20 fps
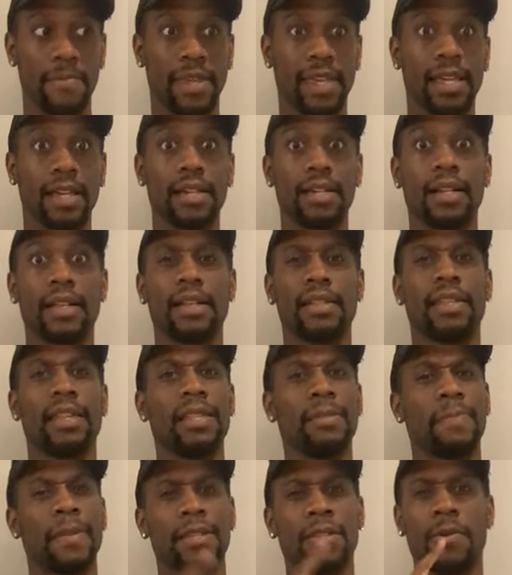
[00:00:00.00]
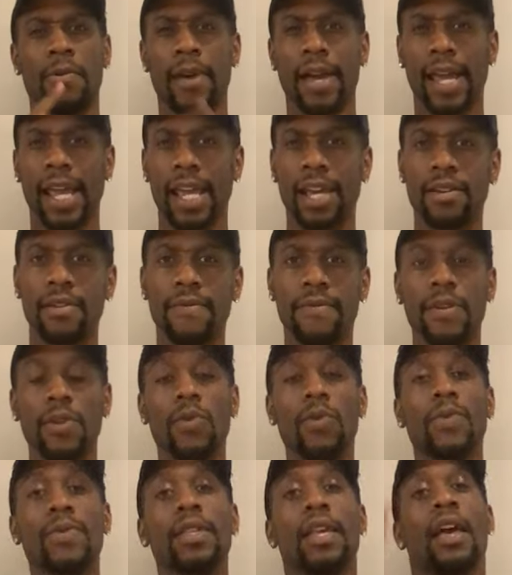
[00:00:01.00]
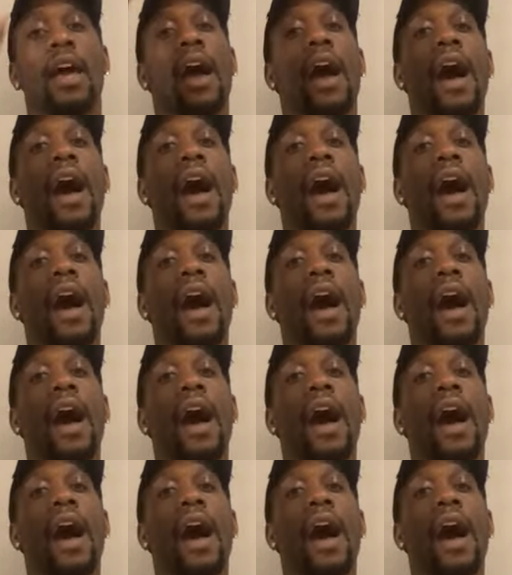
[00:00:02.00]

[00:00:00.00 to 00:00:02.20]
because he's been doing interviews.